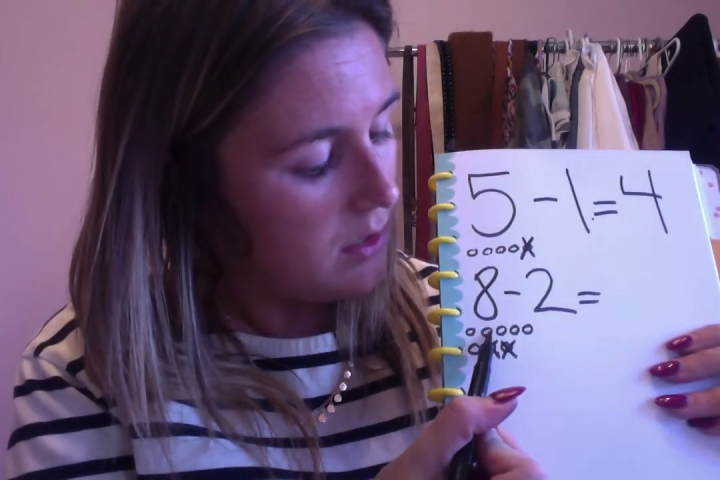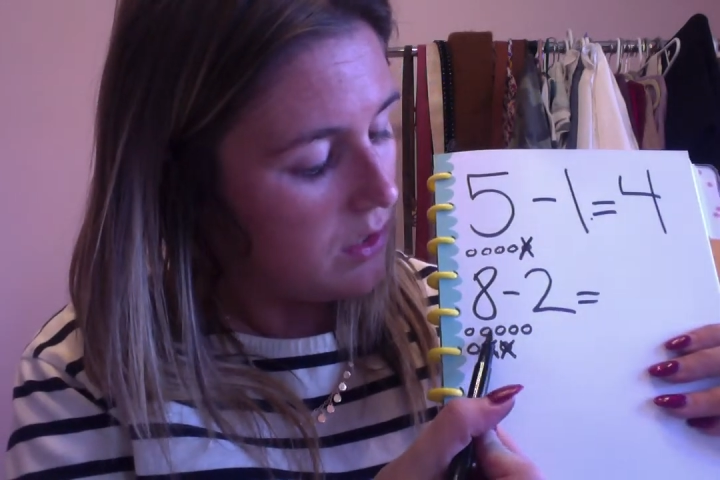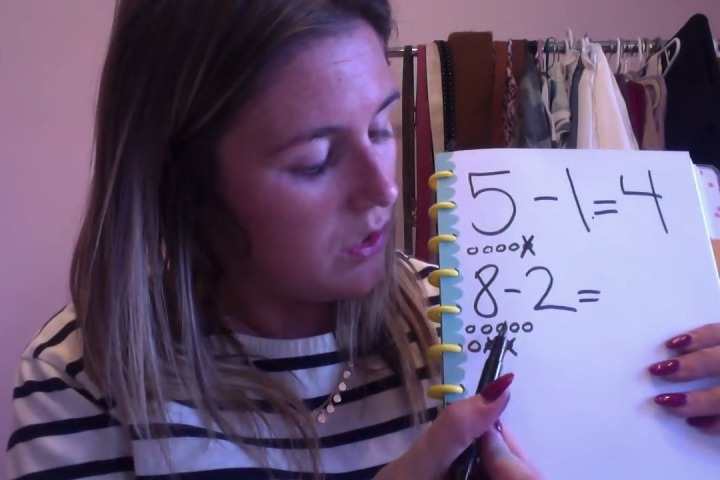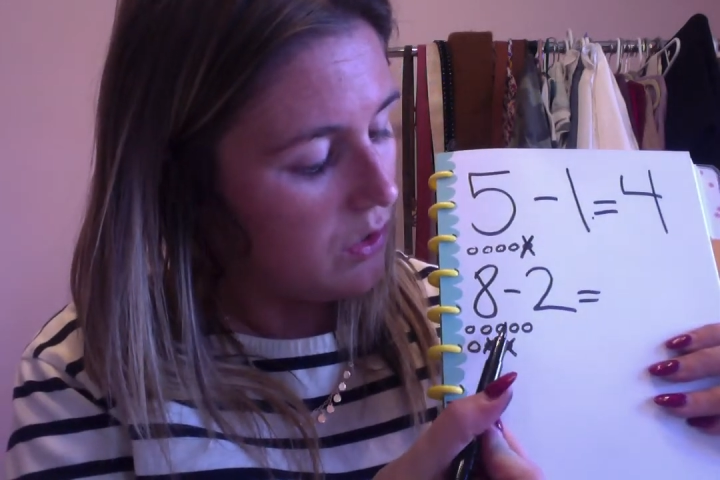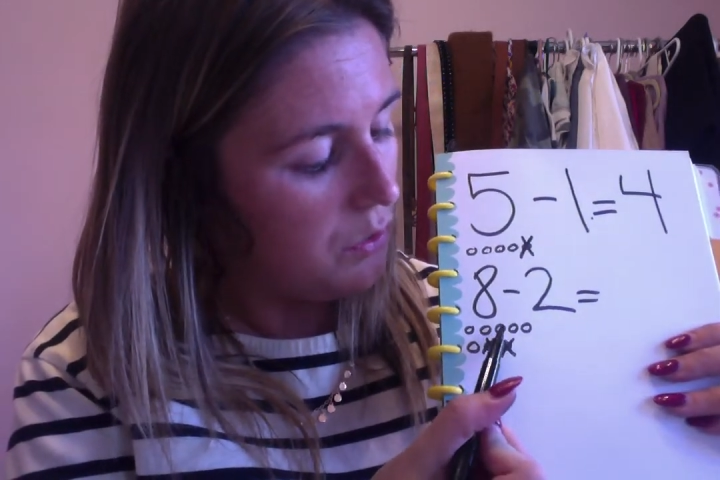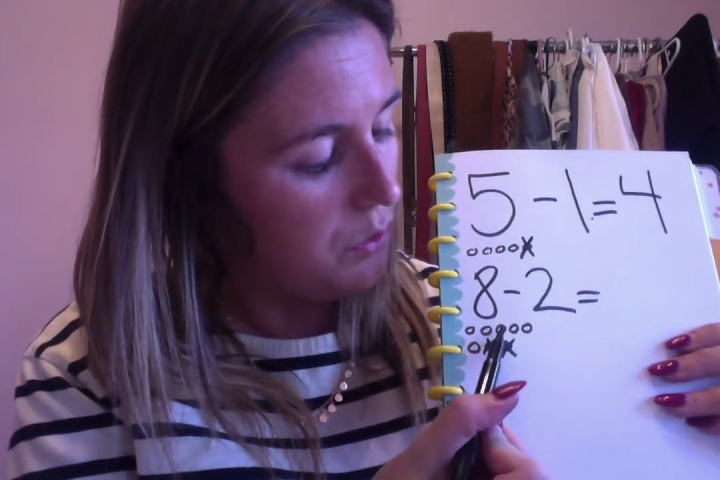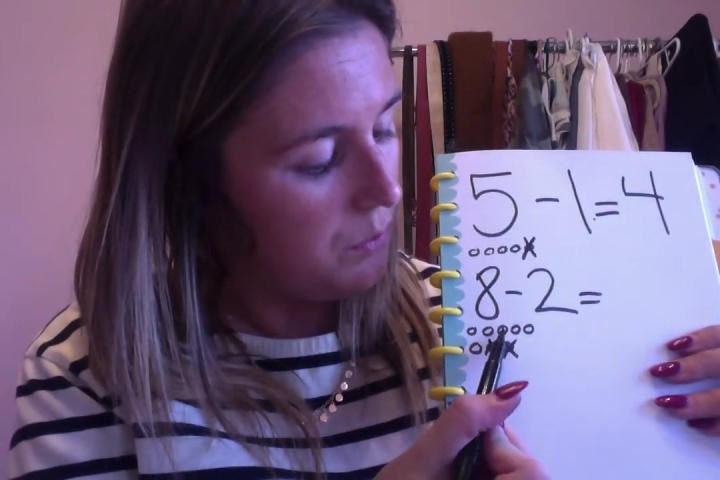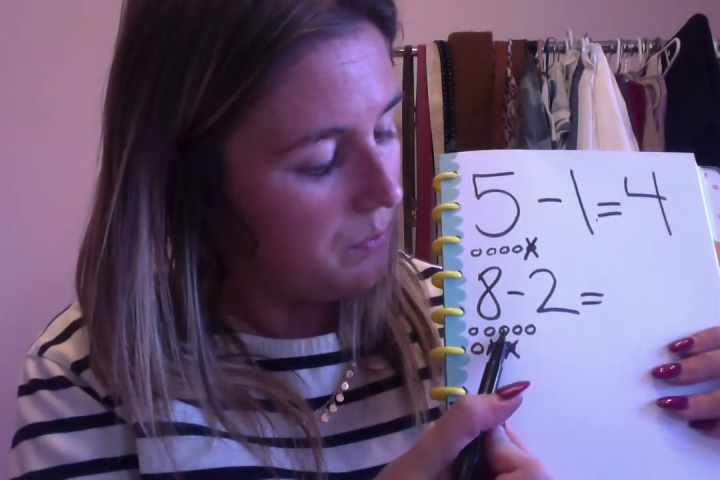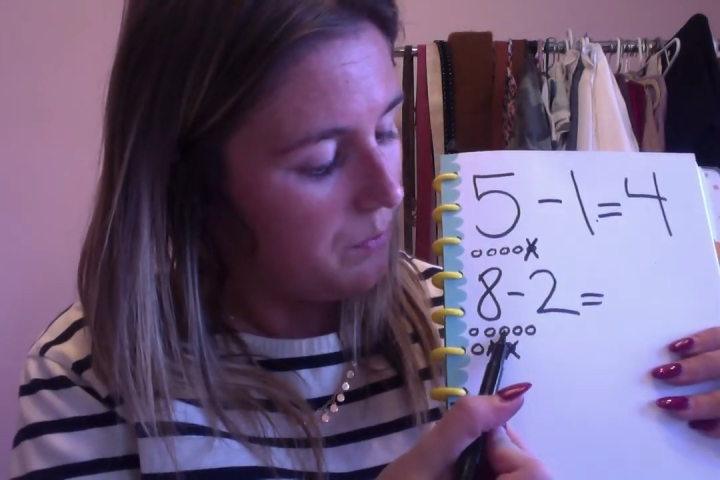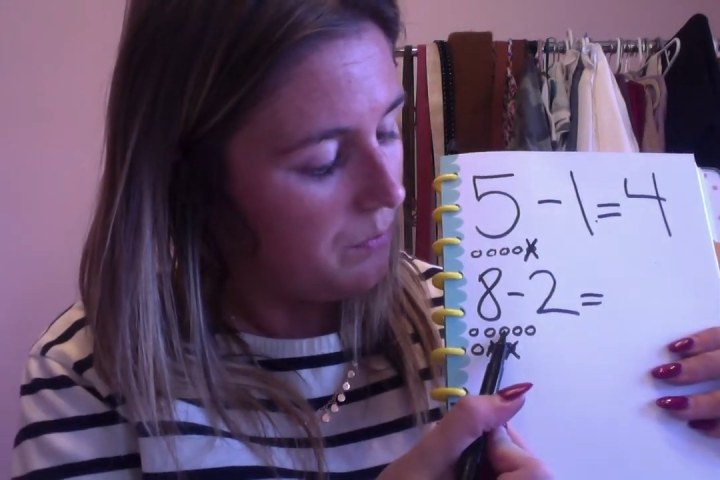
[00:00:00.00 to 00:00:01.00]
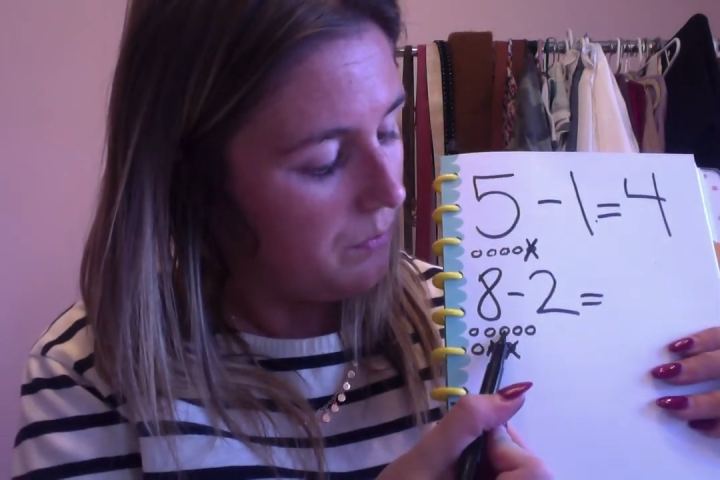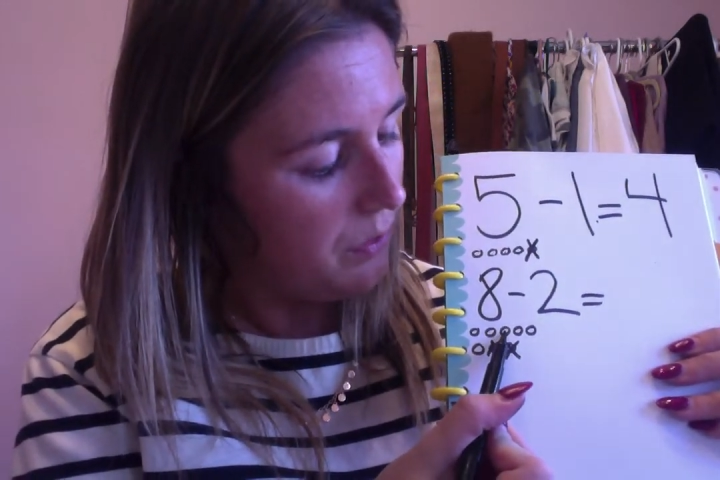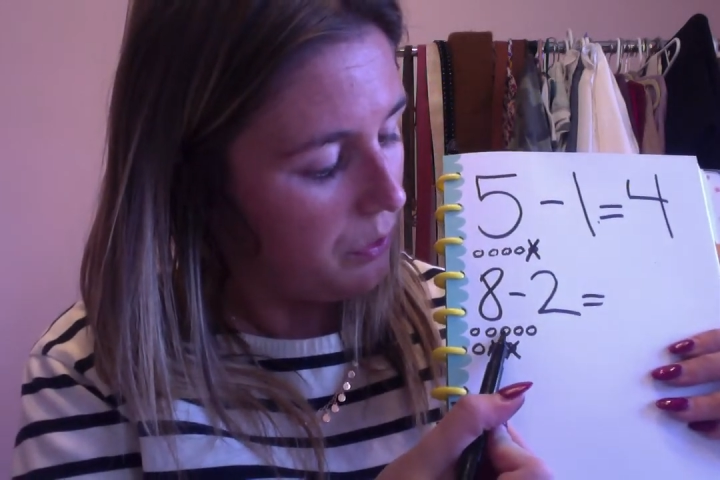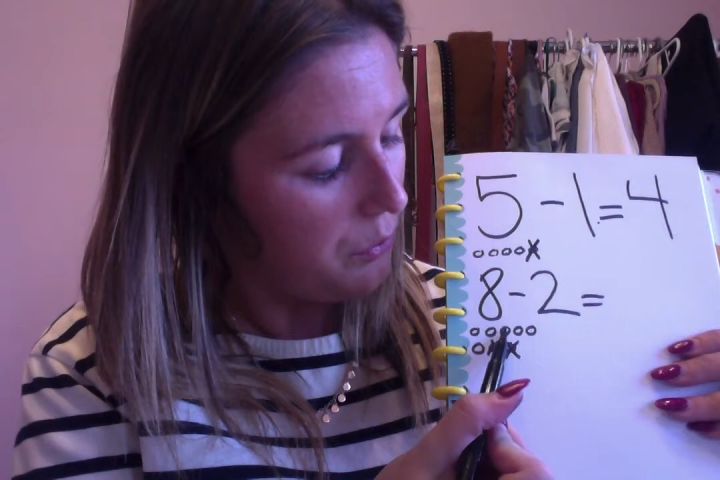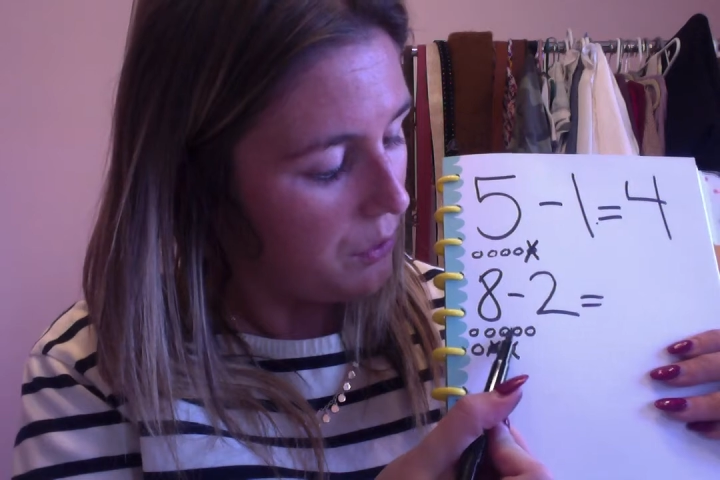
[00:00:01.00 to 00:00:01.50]
2,
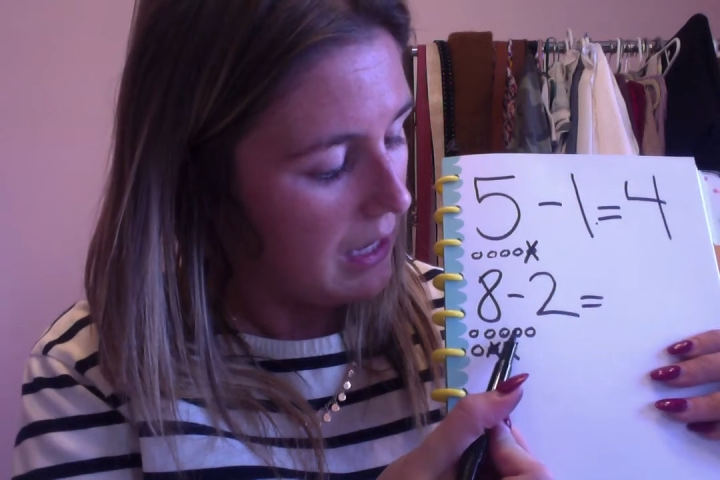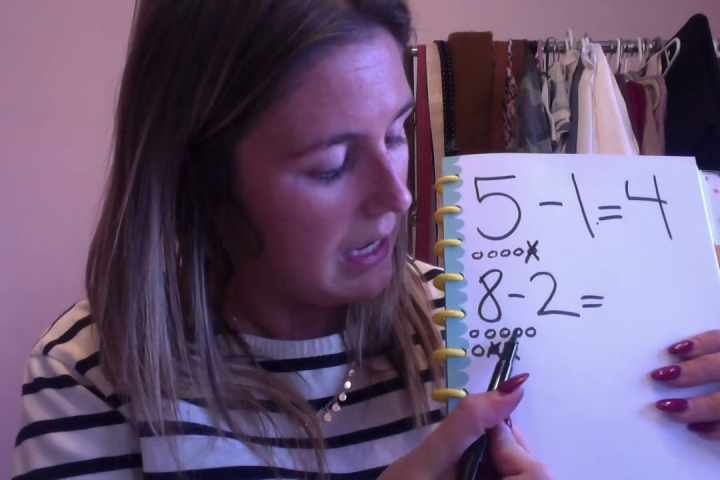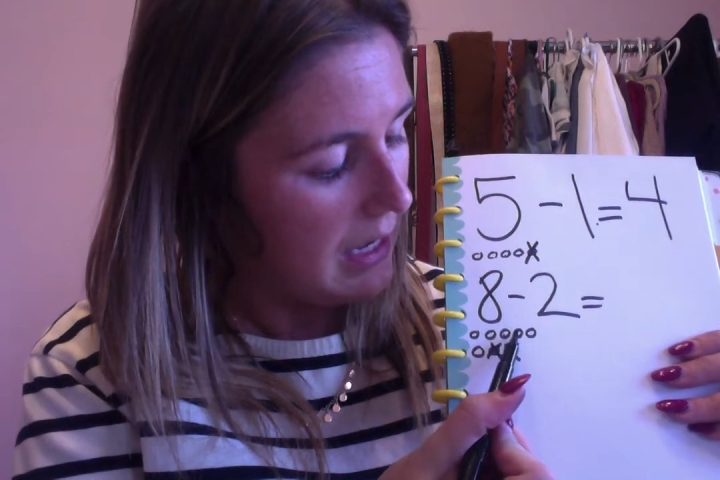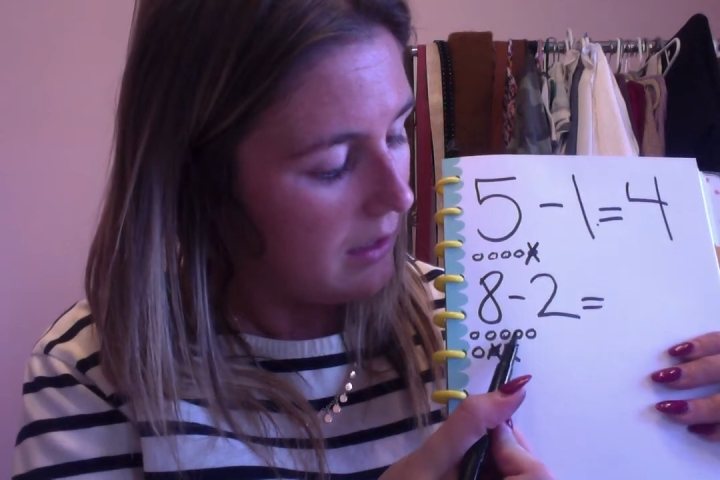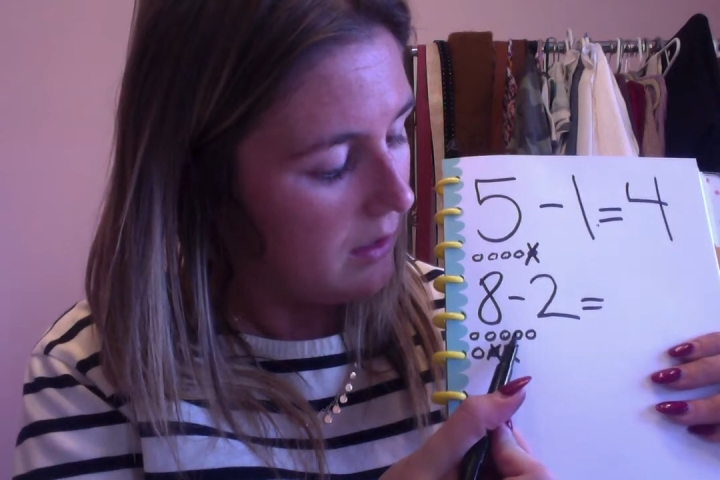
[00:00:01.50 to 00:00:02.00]
3,